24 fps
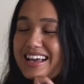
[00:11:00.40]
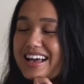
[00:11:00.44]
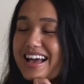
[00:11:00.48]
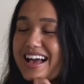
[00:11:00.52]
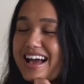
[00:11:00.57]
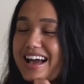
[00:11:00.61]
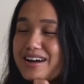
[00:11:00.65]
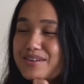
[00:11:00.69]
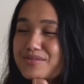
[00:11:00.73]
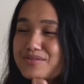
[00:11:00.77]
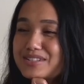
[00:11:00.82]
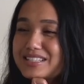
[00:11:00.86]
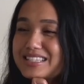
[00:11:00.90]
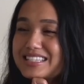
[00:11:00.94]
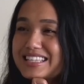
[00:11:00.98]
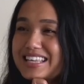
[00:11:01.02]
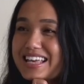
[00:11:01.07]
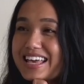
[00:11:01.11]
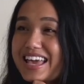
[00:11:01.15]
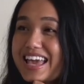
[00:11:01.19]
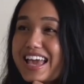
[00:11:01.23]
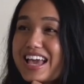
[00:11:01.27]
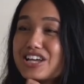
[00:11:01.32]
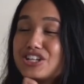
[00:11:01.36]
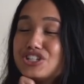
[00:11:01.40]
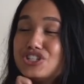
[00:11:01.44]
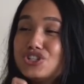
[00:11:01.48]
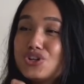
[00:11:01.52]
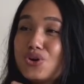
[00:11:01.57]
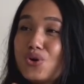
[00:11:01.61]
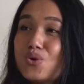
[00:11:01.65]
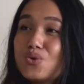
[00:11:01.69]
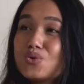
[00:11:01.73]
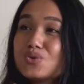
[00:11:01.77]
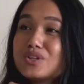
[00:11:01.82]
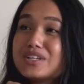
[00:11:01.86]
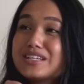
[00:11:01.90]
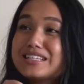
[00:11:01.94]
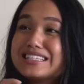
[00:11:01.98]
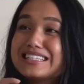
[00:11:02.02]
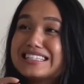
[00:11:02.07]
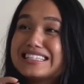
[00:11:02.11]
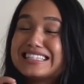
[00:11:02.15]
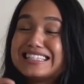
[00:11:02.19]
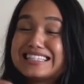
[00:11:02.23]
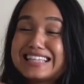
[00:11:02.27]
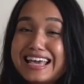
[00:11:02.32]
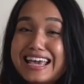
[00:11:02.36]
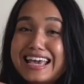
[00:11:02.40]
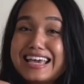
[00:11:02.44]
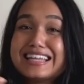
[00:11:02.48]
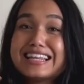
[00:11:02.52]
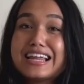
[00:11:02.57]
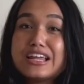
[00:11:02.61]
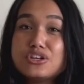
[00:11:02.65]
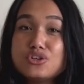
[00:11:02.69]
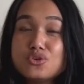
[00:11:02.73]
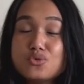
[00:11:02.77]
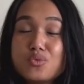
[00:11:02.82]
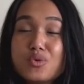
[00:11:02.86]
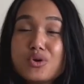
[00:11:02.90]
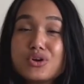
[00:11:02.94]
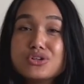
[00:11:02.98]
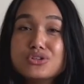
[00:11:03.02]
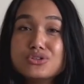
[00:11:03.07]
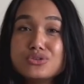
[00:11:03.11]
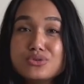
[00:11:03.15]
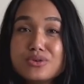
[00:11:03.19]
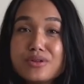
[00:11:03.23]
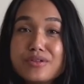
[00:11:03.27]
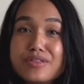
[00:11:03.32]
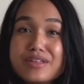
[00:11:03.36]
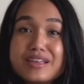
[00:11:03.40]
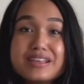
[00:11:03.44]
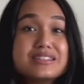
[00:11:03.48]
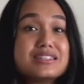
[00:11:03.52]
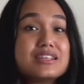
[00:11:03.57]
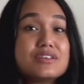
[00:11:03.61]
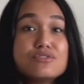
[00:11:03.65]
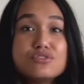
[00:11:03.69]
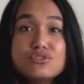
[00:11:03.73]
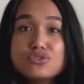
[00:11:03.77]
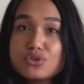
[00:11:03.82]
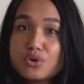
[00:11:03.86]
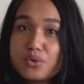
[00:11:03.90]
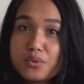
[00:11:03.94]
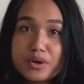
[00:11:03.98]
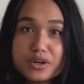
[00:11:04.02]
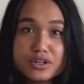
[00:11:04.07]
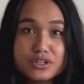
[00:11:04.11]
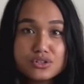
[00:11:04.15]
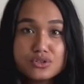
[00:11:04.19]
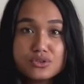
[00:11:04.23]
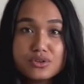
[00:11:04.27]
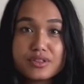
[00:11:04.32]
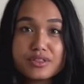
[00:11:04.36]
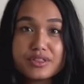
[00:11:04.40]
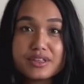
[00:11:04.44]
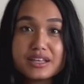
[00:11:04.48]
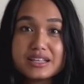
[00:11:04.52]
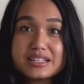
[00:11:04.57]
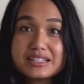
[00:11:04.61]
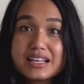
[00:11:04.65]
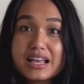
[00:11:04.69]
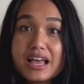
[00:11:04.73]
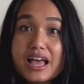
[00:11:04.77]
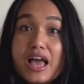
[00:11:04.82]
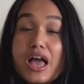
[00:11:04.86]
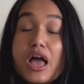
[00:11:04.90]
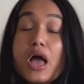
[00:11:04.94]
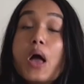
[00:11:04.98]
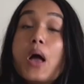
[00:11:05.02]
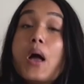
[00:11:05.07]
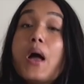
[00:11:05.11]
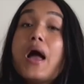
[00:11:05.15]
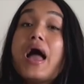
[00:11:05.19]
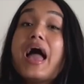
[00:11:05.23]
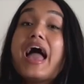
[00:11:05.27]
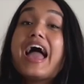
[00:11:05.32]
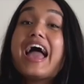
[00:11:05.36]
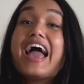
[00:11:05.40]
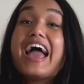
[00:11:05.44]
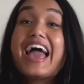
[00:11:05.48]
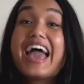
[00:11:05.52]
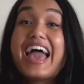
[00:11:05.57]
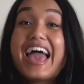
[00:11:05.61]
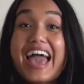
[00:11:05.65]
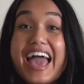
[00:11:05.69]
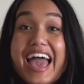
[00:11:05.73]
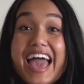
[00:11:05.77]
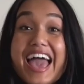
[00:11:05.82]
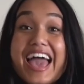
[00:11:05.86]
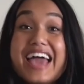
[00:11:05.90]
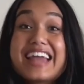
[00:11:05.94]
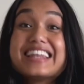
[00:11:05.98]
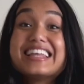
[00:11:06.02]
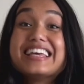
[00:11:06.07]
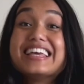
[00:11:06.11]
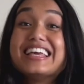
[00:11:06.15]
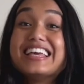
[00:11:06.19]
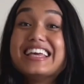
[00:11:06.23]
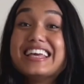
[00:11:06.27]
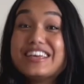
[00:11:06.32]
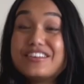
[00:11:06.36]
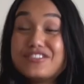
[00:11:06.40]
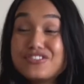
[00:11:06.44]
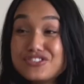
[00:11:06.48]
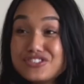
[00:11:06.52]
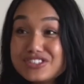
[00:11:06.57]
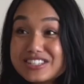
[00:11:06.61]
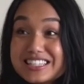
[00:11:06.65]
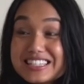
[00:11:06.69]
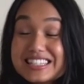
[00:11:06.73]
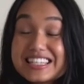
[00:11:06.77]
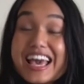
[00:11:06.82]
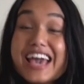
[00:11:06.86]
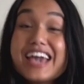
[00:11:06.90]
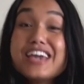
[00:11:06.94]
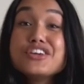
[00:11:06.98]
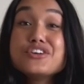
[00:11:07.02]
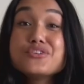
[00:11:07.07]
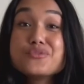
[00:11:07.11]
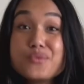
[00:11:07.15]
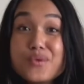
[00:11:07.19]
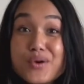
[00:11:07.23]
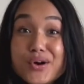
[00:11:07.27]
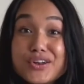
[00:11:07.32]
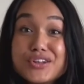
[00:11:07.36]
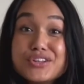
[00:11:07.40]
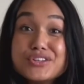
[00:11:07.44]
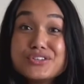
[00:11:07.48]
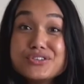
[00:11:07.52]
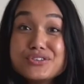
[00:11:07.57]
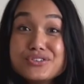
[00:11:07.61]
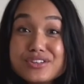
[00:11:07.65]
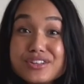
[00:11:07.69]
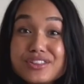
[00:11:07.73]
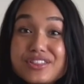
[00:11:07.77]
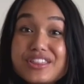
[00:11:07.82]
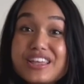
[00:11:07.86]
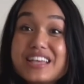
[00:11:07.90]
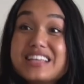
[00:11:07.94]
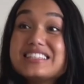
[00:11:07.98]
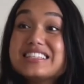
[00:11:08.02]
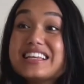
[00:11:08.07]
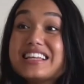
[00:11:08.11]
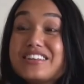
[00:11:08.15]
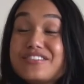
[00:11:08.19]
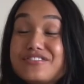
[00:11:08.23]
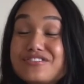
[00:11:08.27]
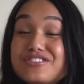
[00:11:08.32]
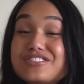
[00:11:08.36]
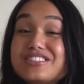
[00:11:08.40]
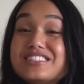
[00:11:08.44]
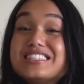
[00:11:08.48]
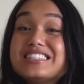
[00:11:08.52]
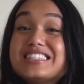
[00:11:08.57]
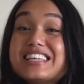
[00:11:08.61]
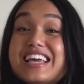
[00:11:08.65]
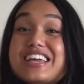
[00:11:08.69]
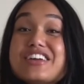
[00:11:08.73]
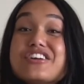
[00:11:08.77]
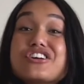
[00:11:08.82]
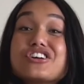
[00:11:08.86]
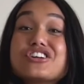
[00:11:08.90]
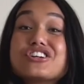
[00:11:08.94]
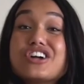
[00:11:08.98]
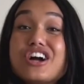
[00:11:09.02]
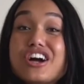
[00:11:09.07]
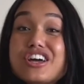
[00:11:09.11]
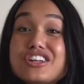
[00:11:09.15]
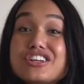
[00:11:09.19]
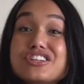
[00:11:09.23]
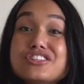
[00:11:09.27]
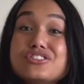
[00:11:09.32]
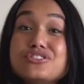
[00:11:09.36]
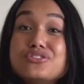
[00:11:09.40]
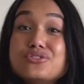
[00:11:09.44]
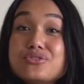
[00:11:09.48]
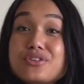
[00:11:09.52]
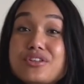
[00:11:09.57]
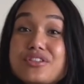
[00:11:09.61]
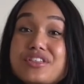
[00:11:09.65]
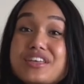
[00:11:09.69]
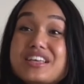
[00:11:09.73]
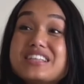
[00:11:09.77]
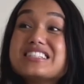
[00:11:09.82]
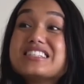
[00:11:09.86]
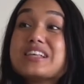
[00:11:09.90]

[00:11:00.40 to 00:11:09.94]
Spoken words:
I would say, don't say that you want to do the things if you don't want to do the things. And if you say you want to do the things, and if you say you're gonna do the things,